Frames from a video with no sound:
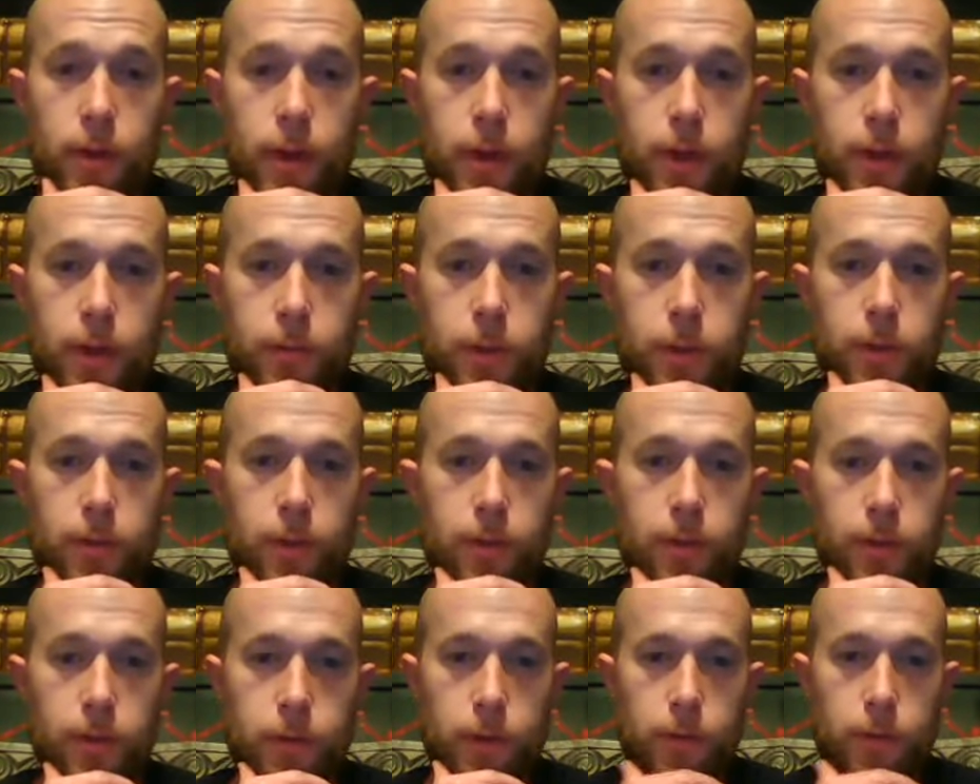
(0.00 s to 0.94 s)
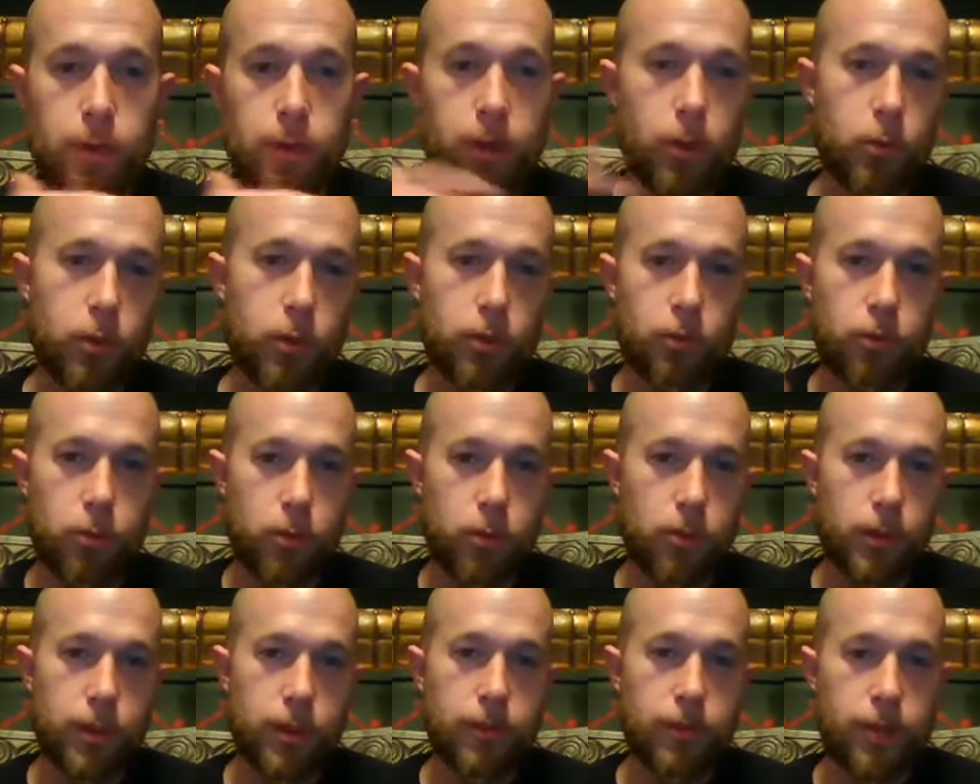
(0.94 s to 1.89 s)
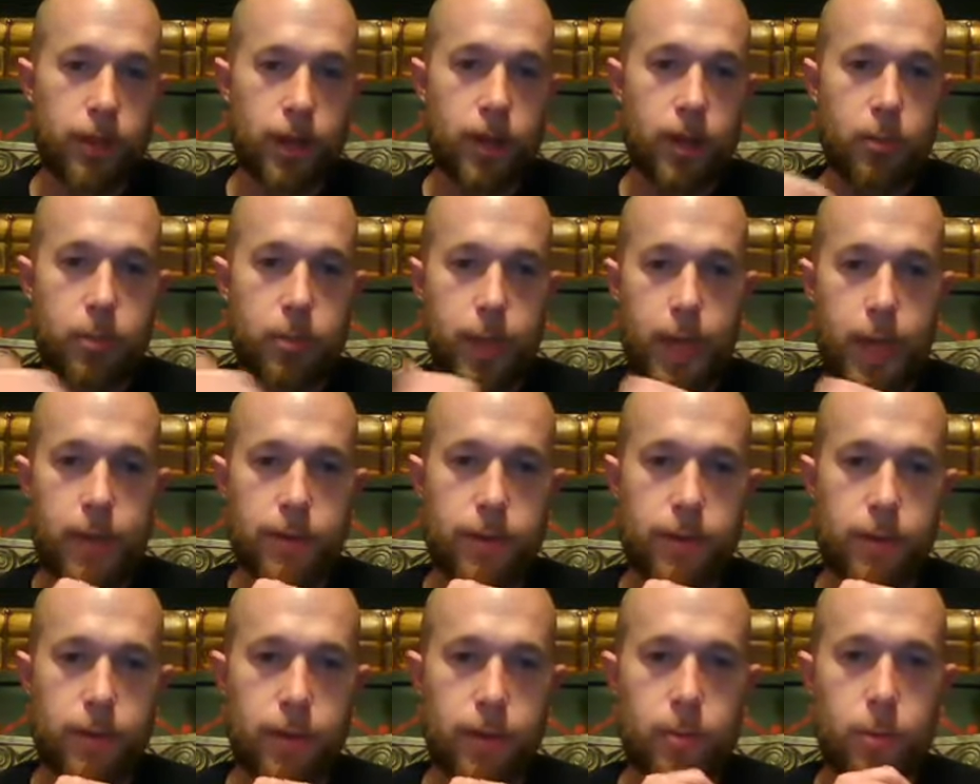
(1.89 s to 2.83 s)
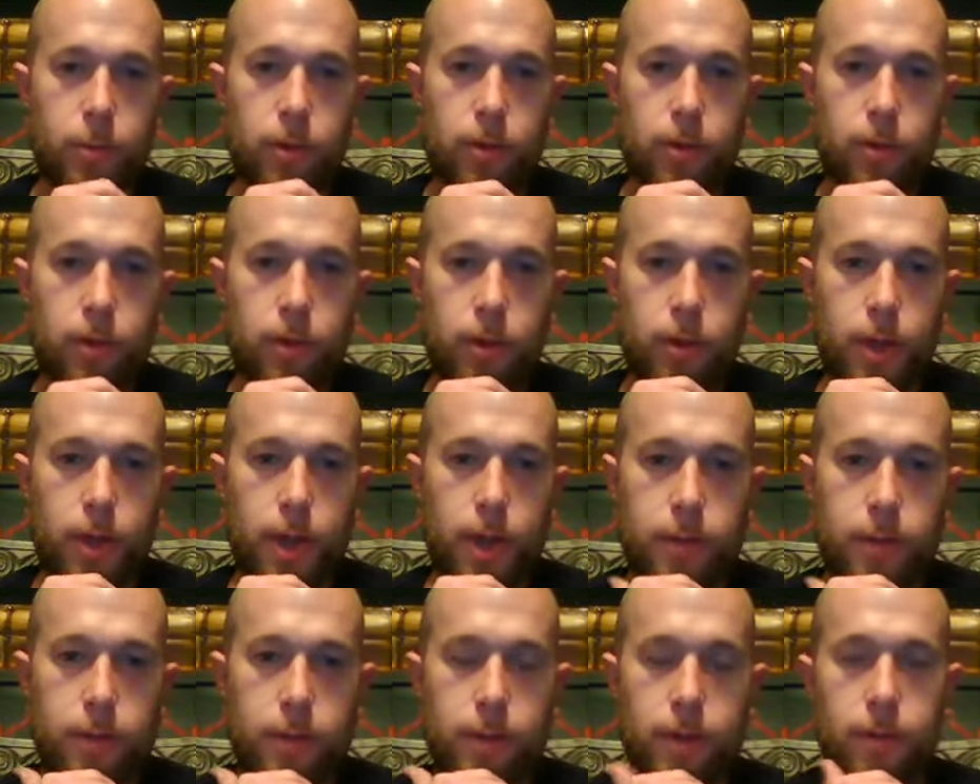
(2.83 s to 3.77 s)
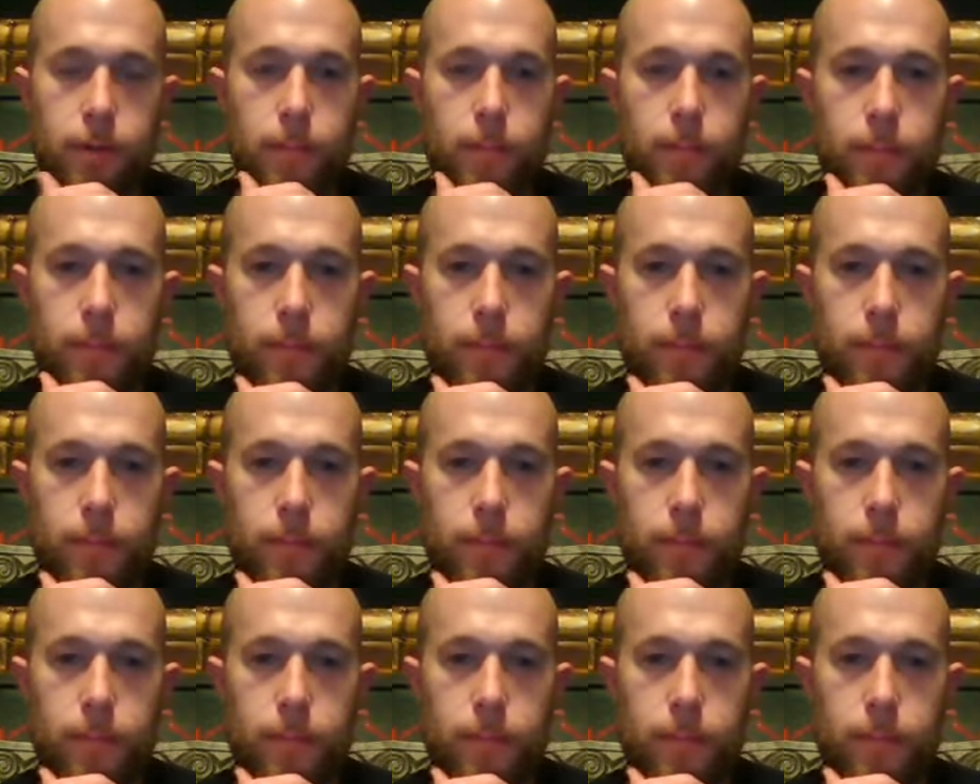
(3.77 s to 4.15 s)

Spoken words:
Have you ever done a ritual inside a bathtub or a hot tub?